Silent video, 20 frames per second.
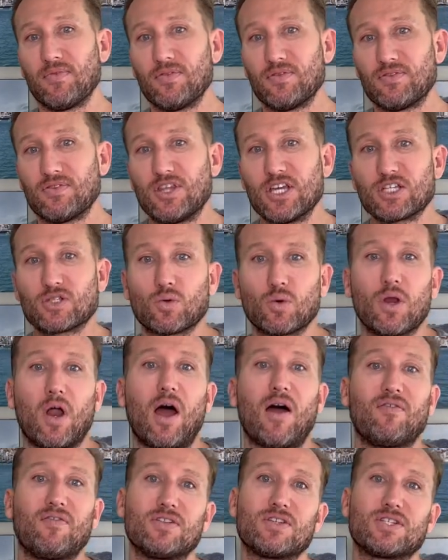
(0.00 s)
this would
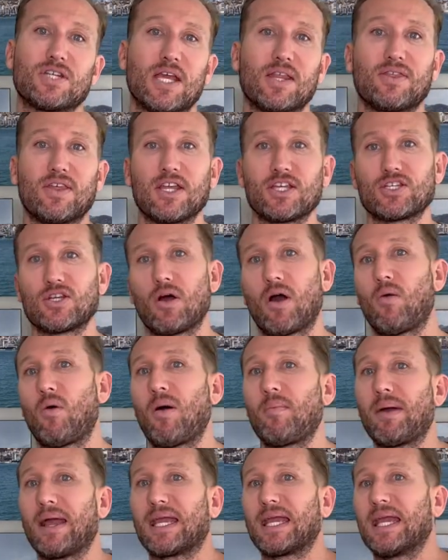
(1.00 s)
often say things, you know, I
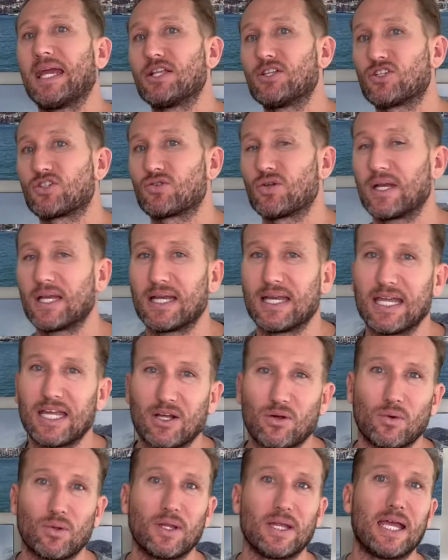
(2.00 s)
want my kids treated
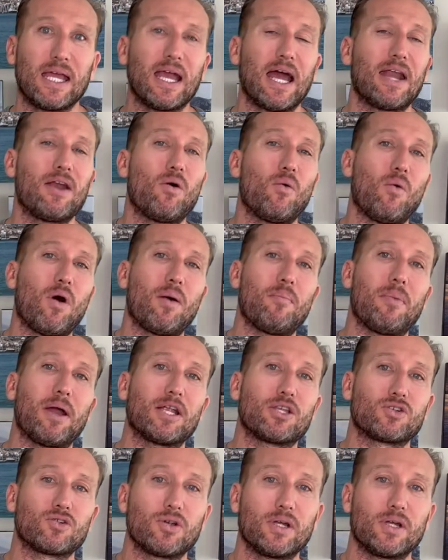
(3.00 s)
equally, I don't want my